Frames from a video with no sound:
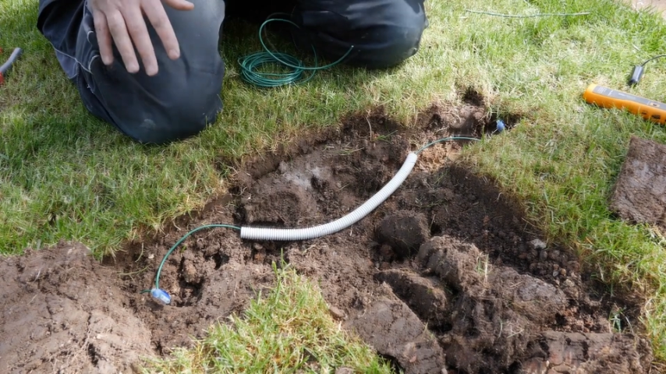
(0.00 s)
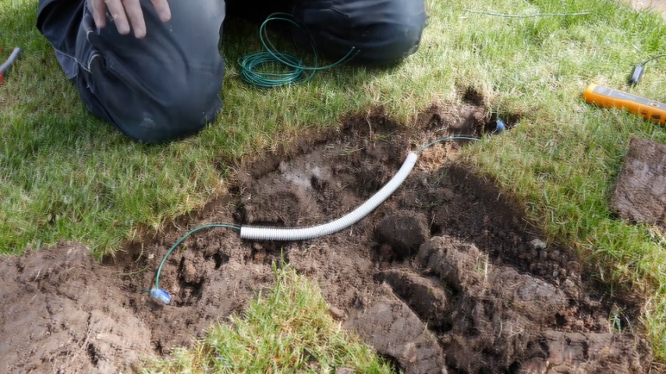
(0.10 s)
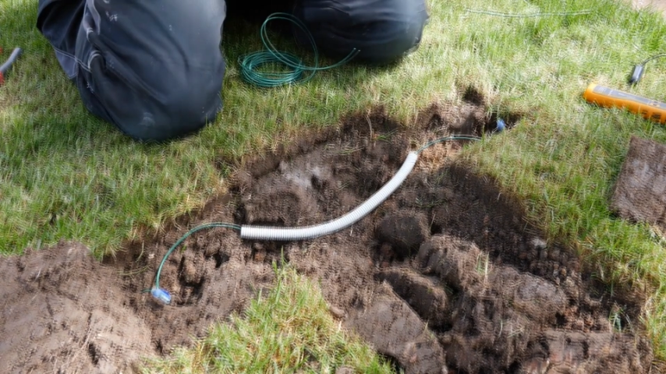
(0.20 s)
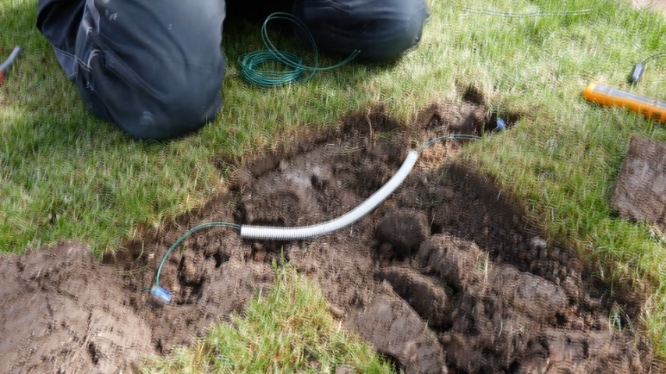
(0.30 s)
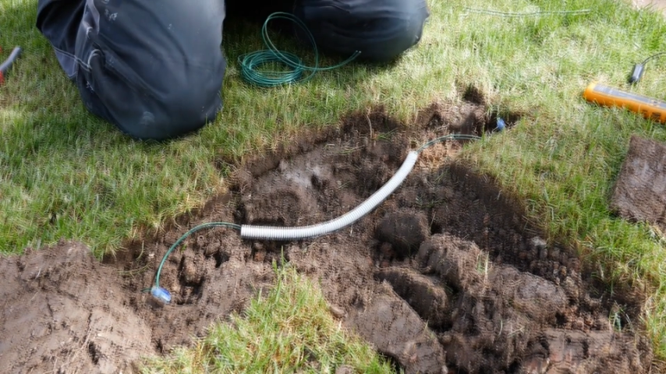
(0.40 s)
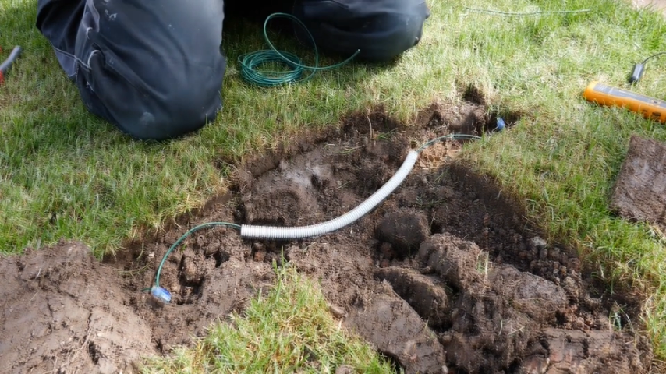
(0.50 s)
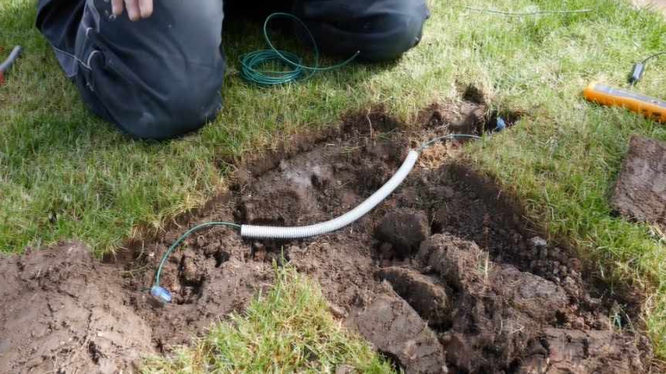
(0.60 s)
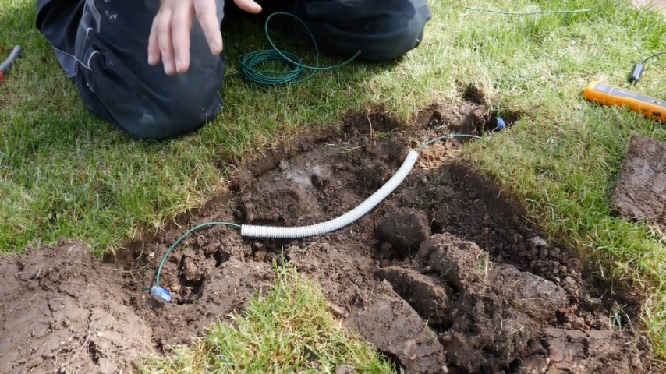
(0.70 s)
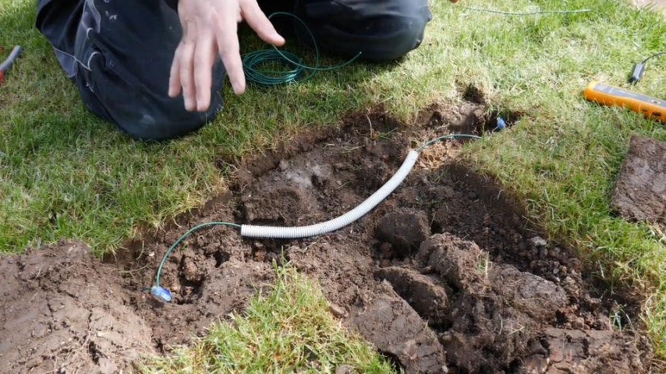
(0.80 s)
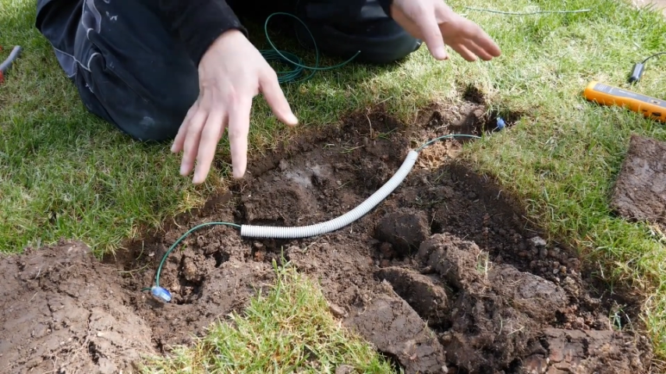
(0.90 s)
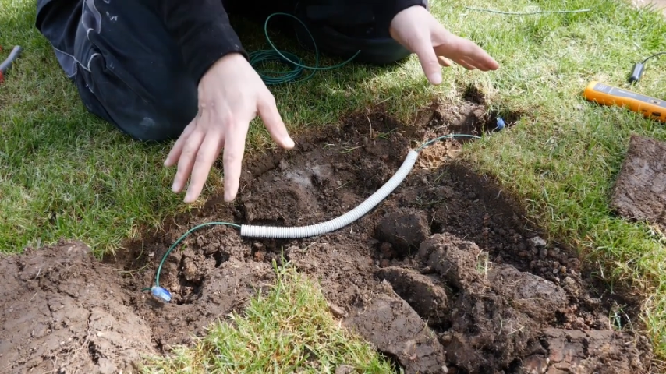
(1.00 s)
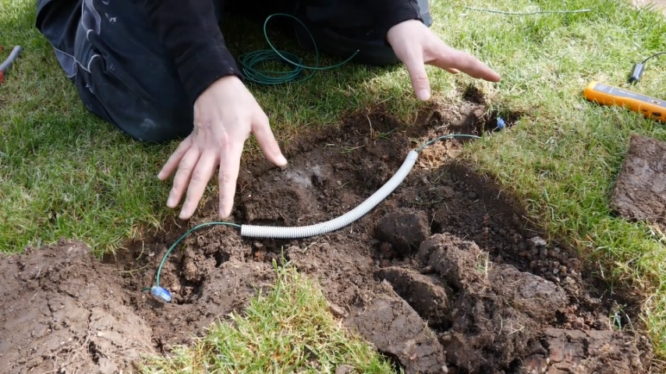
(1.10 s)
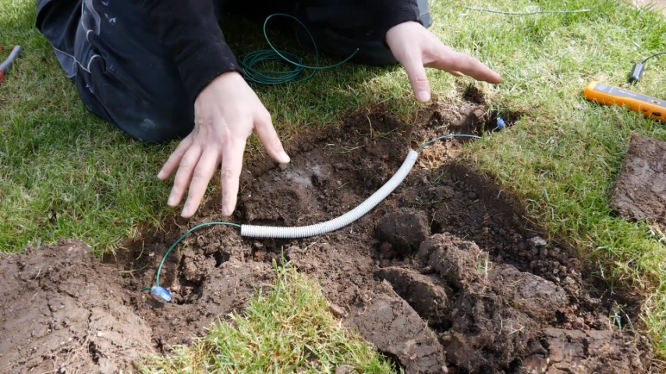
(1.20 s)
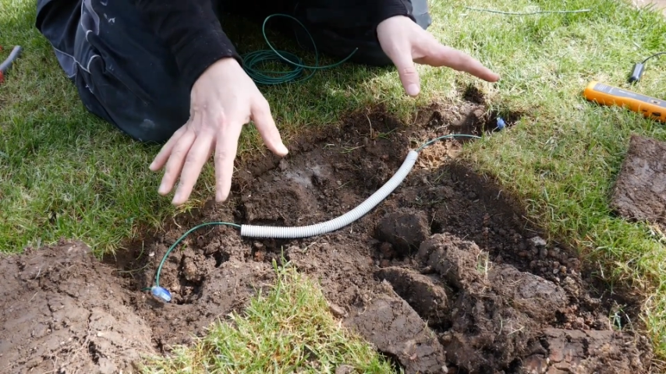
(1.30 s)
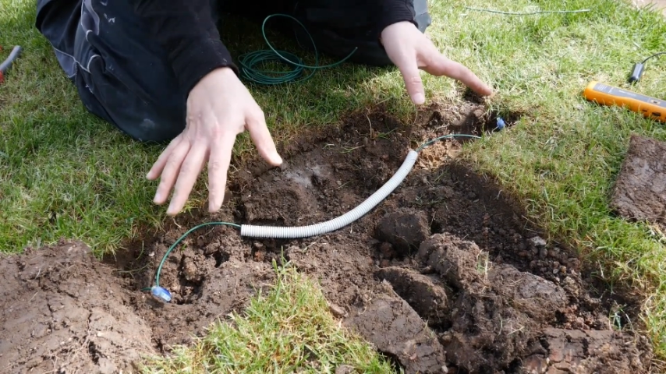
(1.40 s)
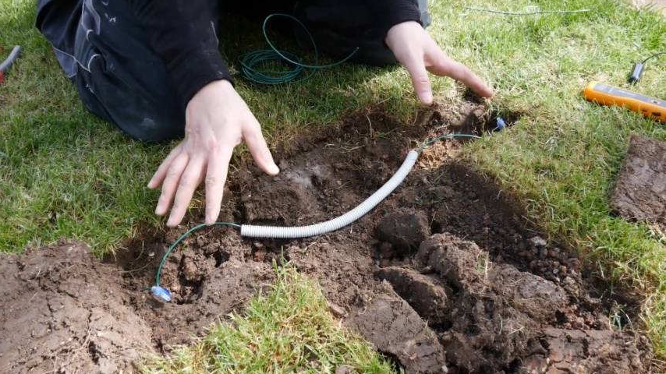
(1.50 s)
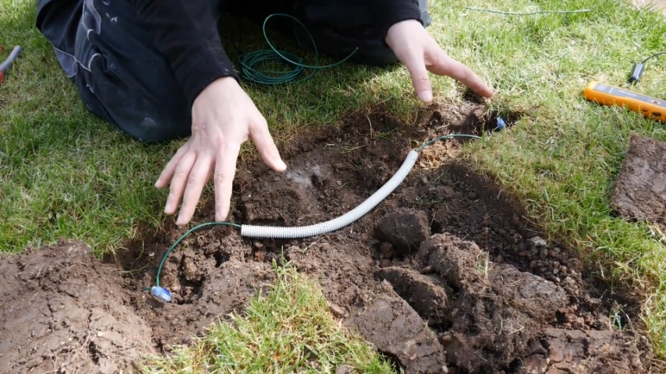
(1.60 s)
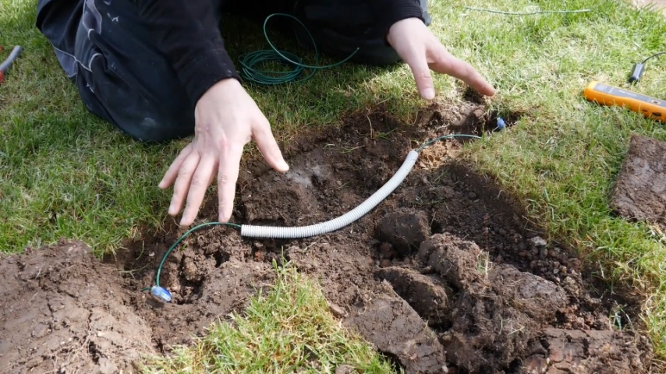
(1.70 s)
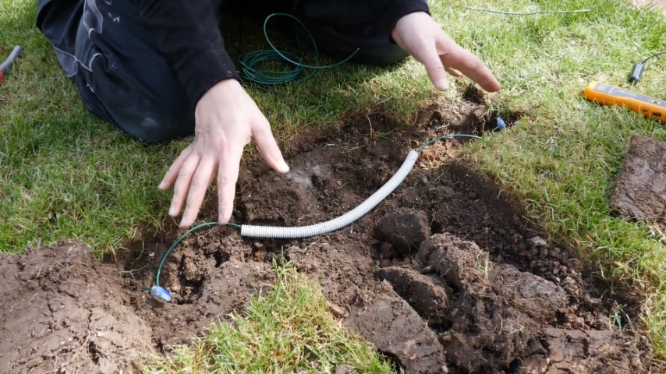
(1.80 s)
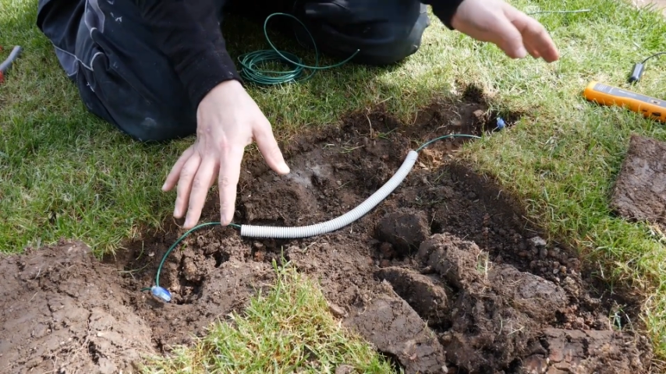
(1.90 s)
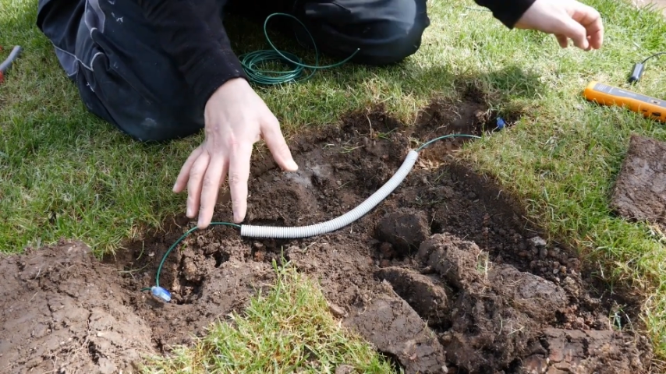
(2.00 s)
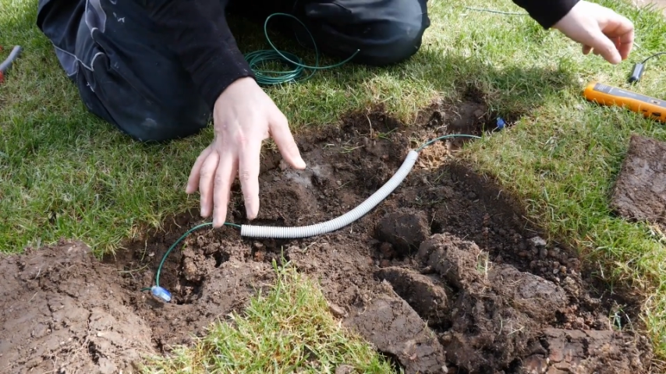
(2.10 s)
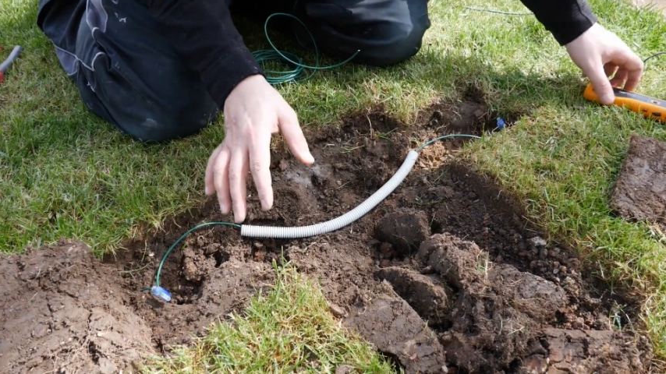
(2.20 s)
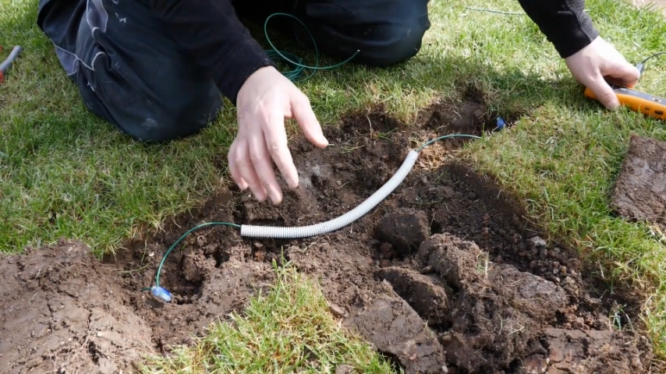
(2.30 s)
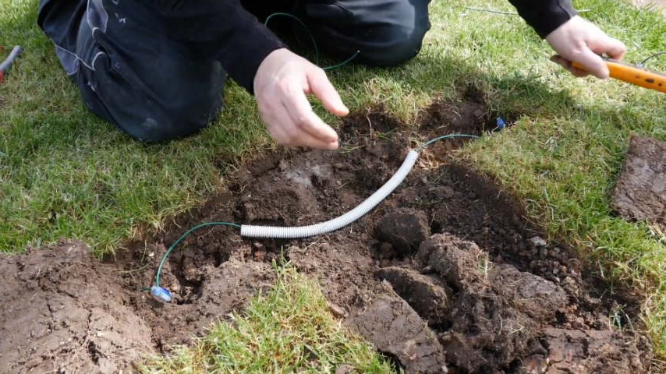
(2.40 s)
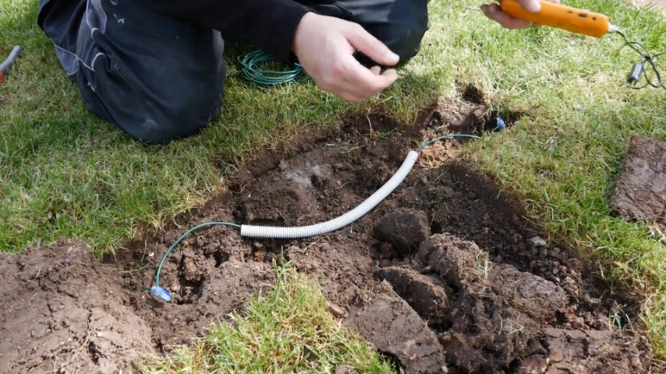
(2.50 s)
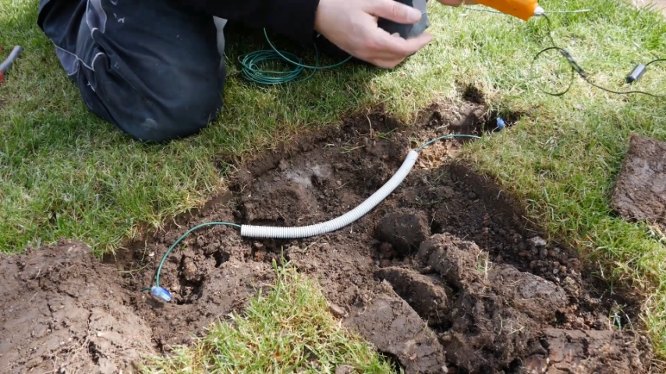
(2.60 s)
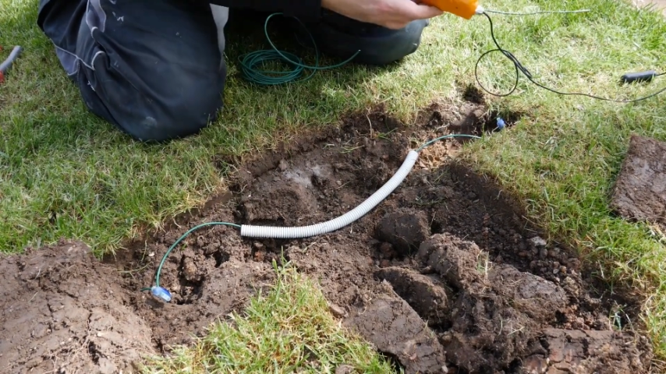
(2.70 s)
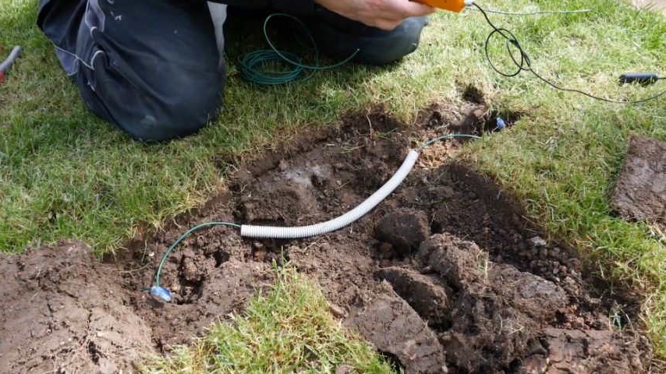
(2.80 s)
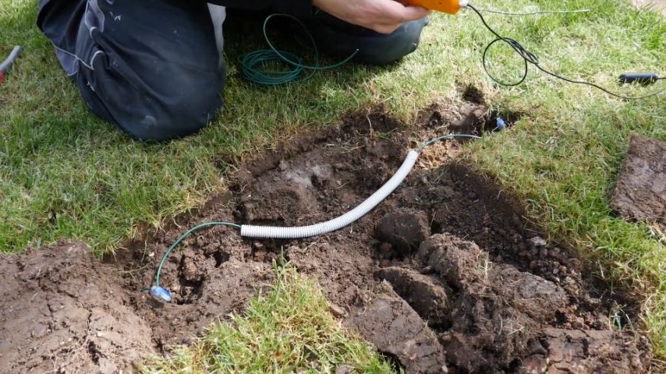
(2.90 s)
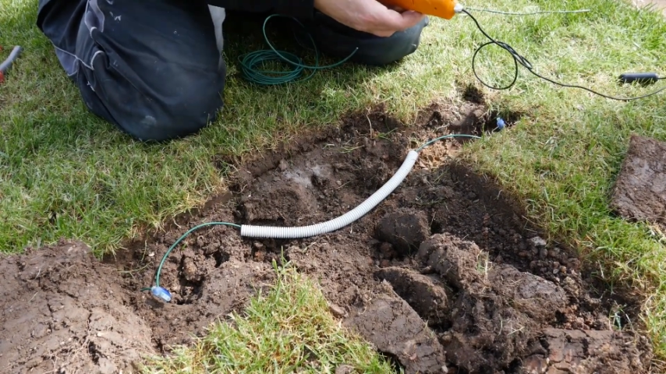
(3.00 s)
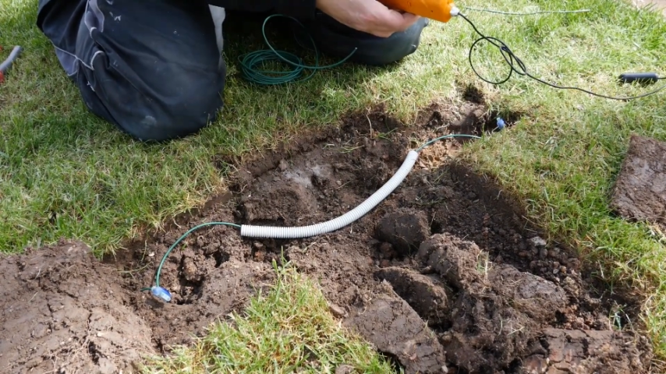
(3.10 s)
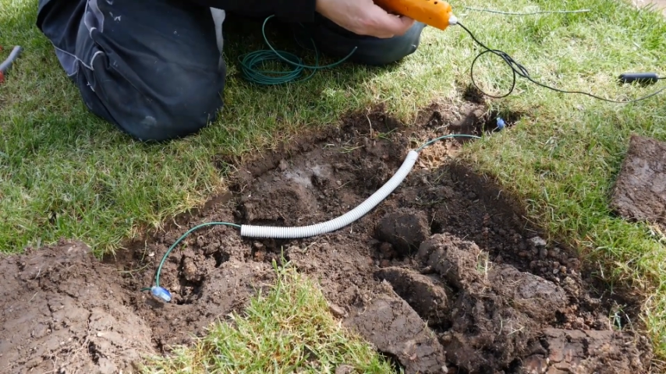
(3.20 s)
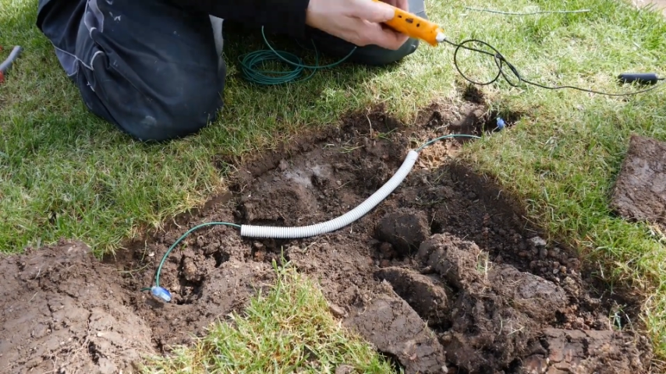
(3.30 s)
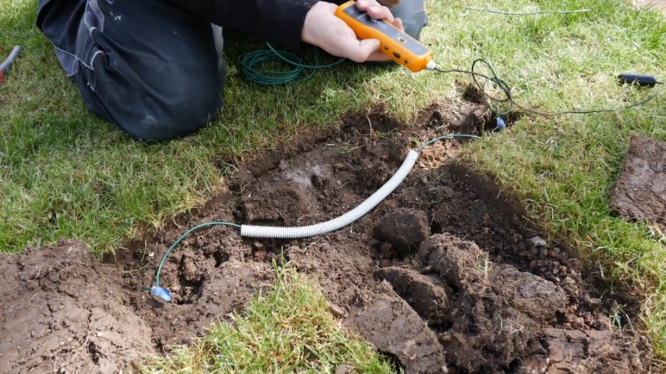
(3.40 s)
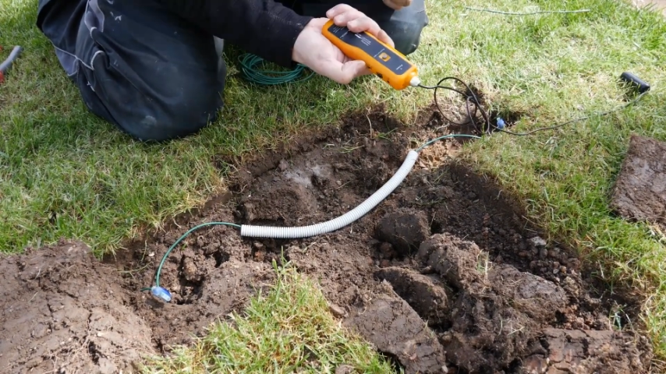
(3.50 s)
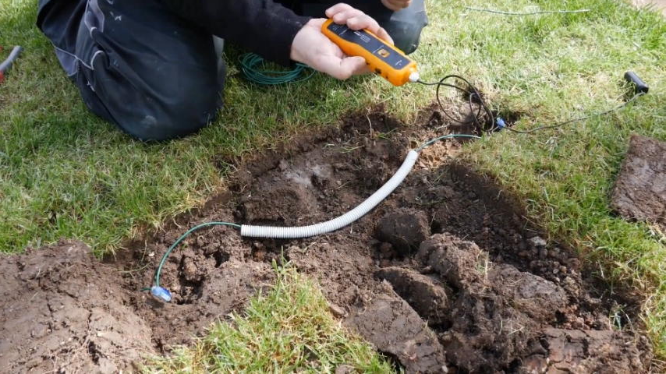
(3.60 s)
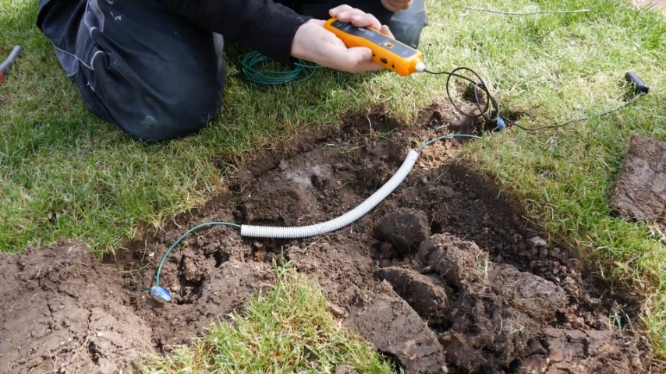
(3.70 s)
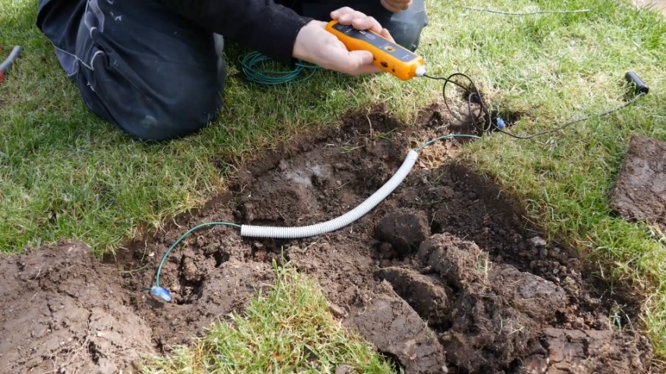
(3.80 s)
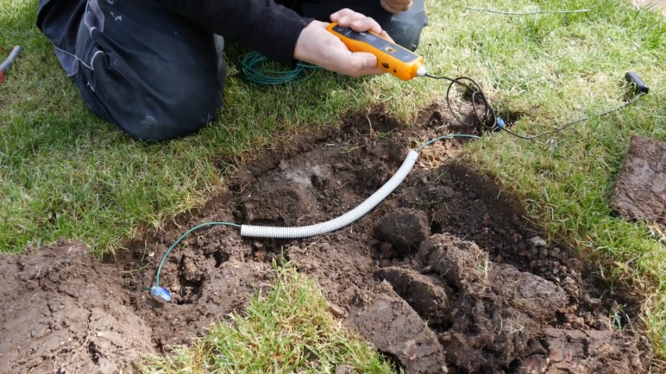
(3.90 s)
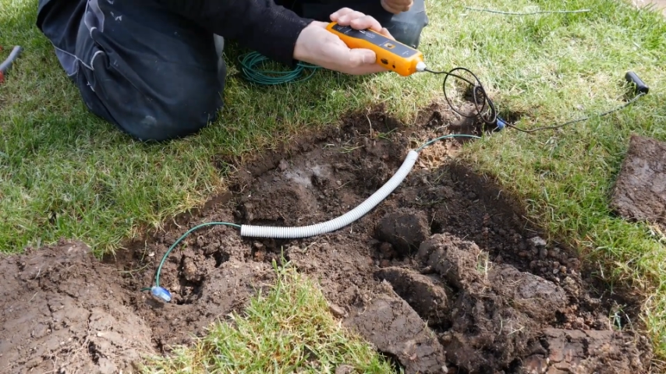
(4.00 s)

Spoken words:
No face is visible, so there are no lips to read.